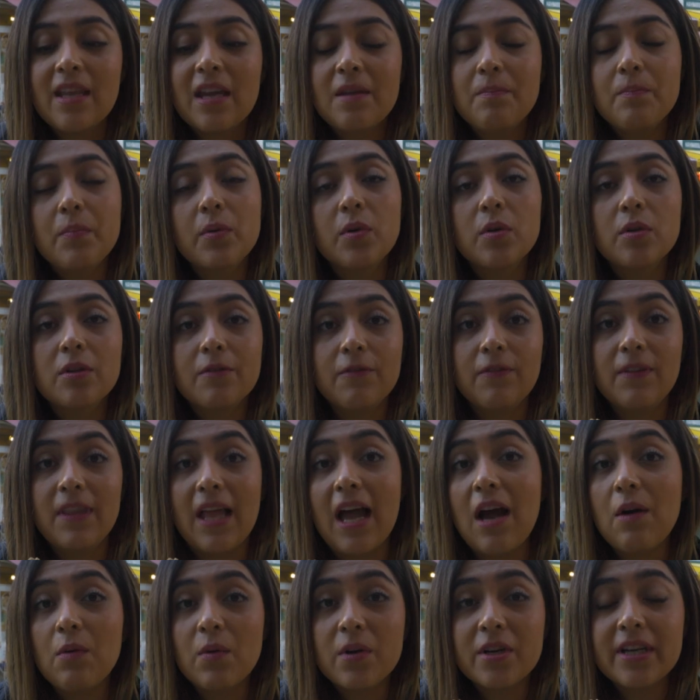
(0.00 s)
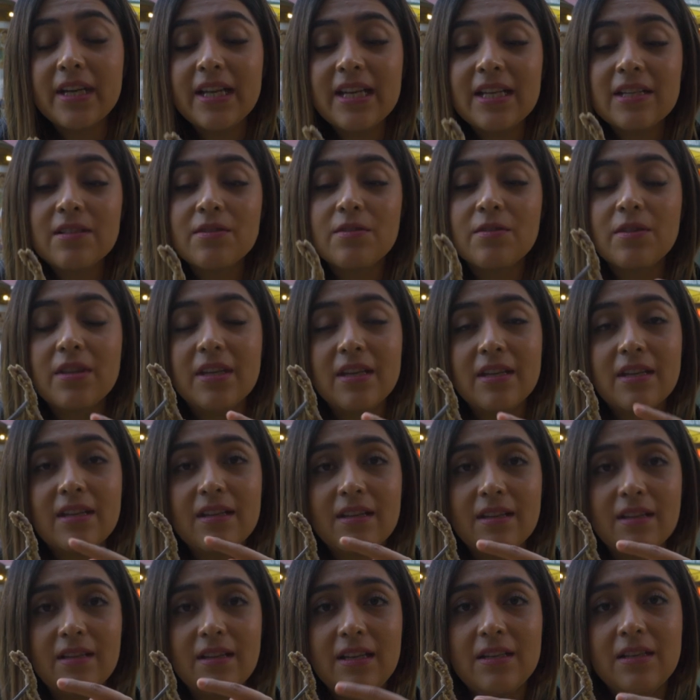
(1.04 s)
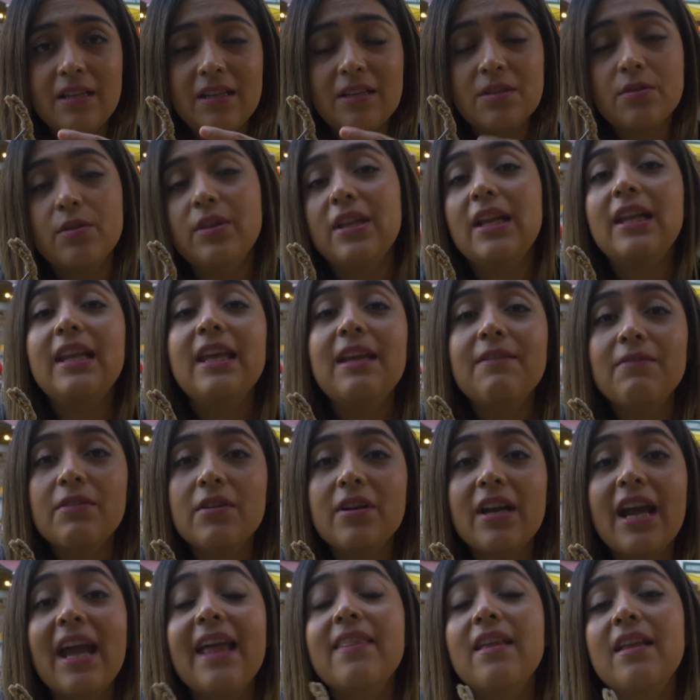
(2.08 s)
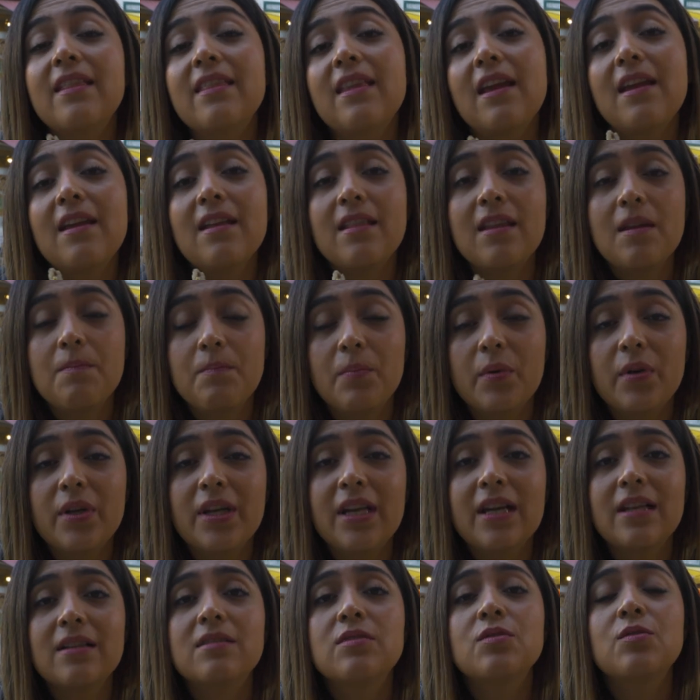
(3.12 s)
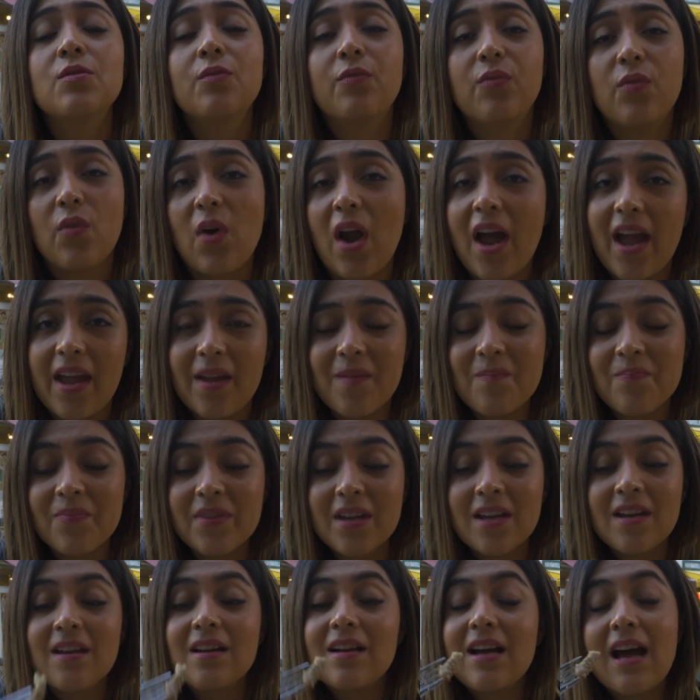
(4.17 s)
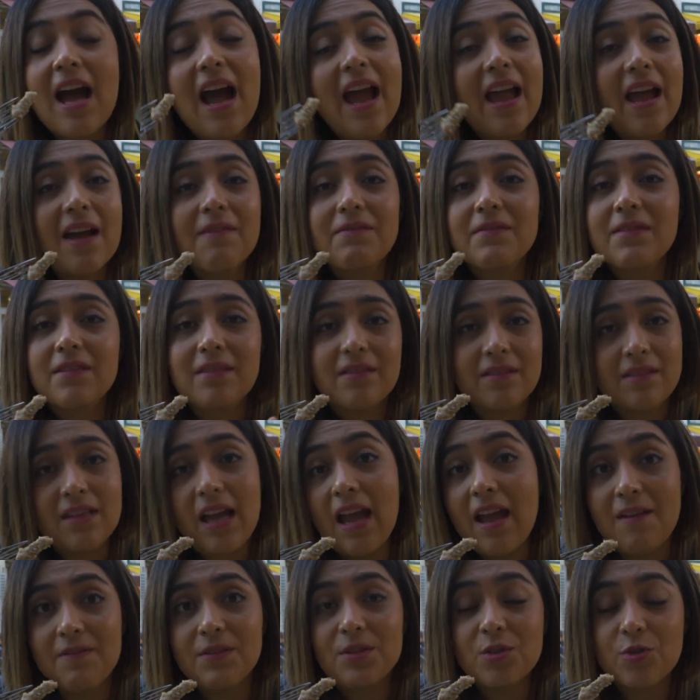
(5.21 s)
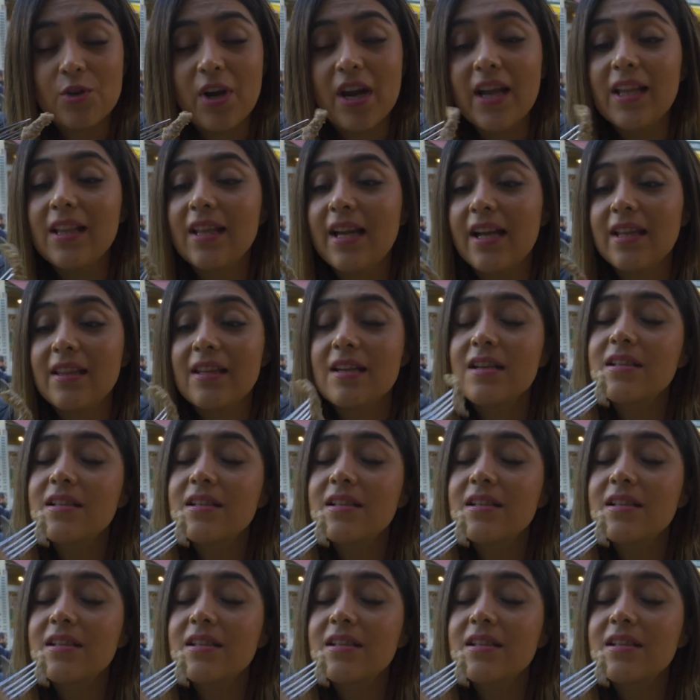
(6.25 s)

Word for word: they put flour into the into the liver, and then they, they put it to fry. I have I haven't tried it like